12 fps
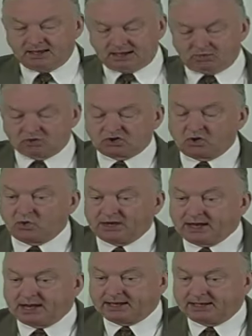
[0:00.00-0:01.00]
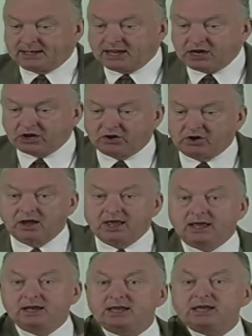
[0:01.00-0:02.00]
It was going on in here,
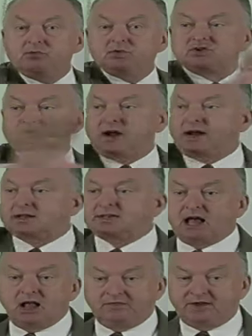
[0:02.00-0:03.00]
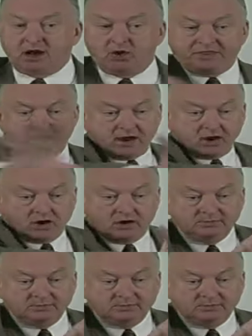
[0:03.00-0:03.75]
and he was trying to solve it out there.